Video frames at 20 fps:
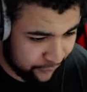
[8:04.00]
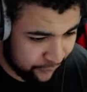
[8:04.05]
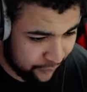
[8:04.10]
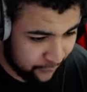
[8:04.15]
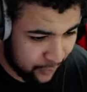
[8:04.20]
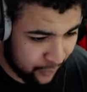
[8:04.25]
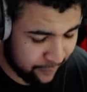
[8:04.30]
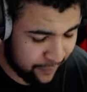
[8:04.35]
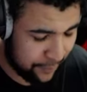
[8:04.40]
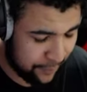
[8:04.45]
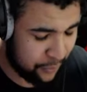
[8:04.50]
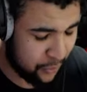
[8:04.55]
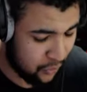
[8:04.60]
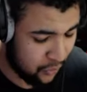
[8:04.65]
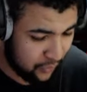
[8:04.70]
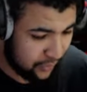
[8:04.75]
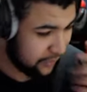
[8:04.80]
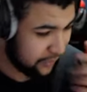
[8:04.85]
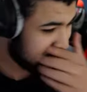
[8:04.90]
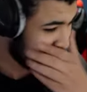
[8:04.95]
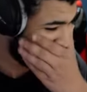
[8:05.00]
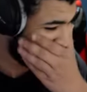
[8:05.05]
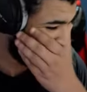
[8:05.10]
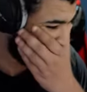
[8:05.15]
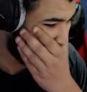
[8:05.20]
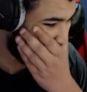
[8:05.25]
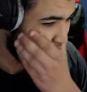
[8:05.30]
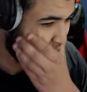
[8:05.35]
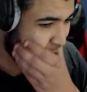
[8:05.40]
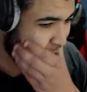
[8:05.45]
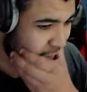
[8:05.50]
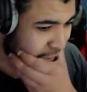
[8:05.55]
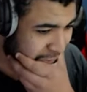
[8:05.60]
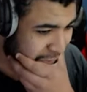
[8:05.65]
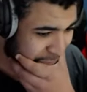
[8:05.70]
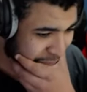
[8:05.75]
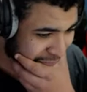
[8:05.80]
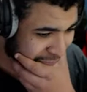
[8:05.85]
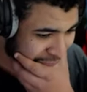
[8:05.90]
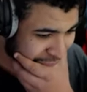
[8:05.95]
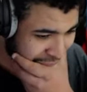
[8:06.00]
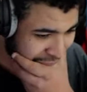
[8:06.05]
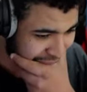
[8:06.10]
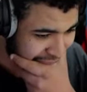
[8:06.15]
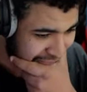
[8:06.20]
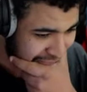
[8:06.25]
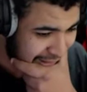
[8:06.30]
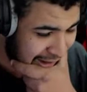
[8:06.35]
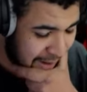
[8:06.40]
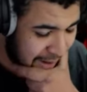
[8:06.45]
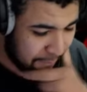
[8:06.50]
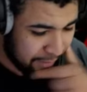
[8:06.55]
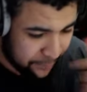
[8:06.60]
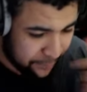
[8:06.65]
where's my pull? Oh my God. How many